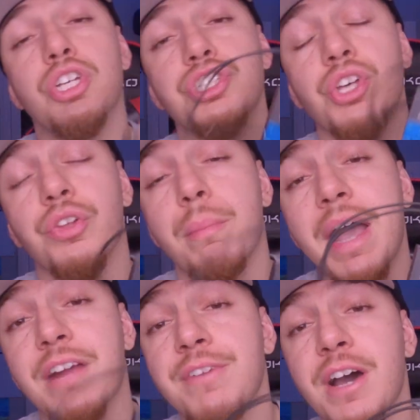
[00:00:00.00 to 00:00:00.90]
So the
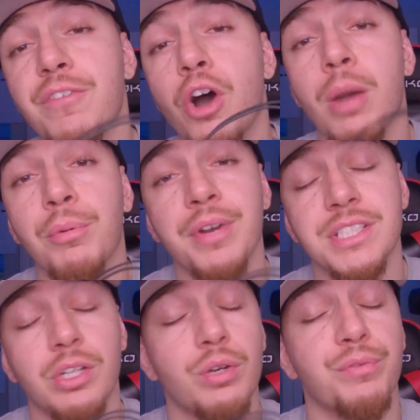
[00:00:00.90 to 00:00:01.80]
MAC valve
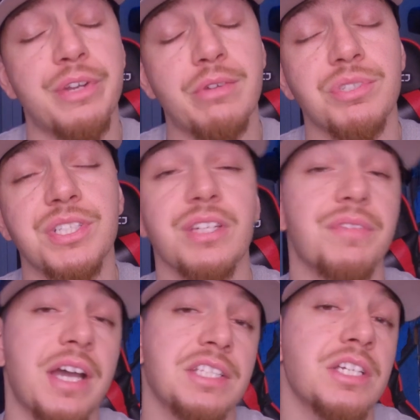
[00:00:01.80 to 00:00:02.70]
operates on a frequency of
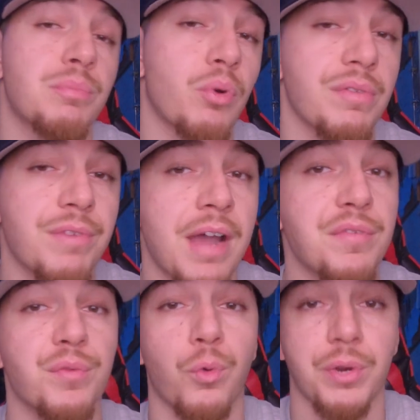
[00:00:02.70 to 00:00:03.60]
nineteen point five
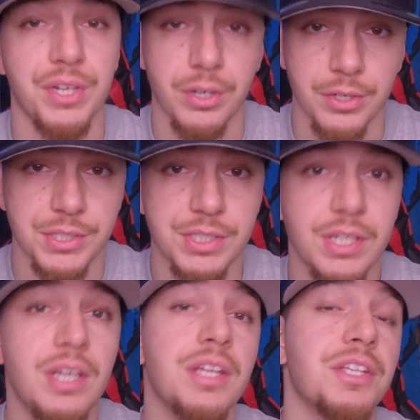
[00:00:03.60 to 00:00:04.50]
to forty hertz.
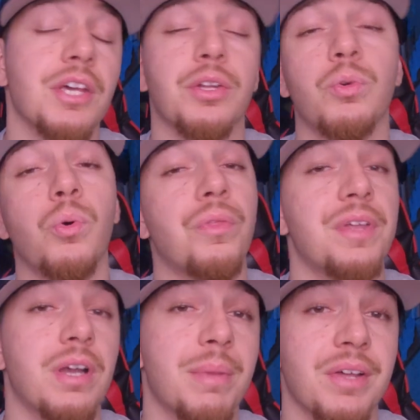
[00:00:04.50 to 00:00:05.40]
The other cool
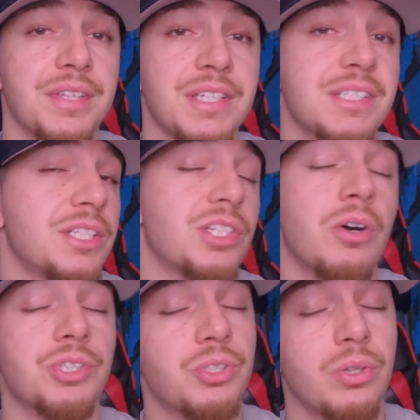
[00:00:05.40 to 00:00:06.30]
thing about this, this
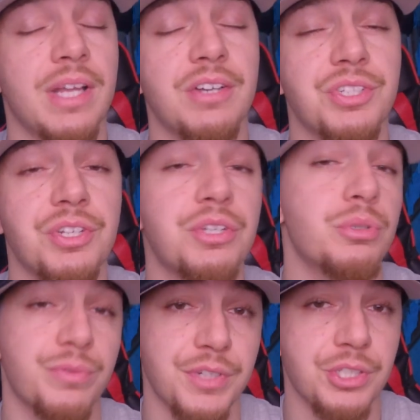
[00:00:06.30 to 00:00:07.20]
also allows you to
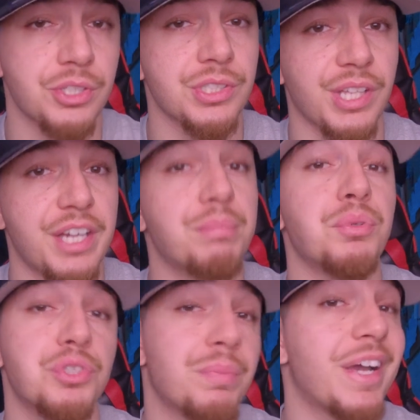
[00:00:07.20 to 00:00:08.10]
use features like
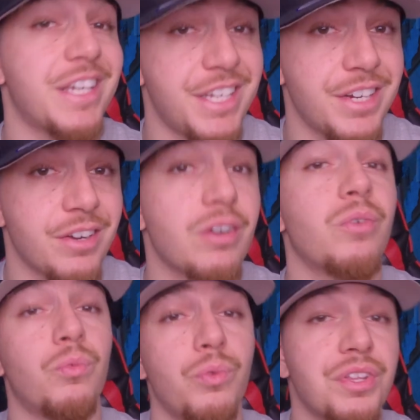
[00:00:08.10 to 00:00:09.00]
boost spike gear
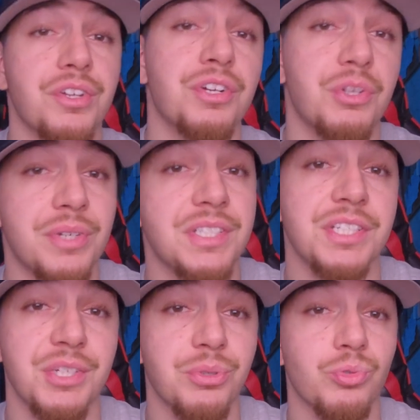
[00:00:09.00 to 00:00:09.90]
with your new E
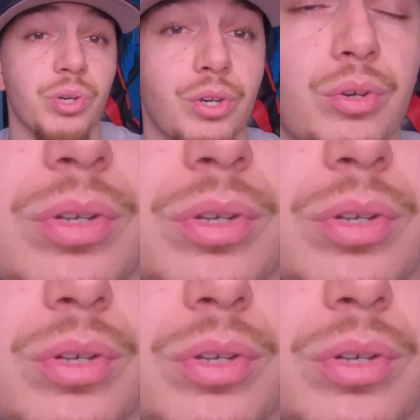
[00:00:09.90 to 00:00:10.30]
C U as well.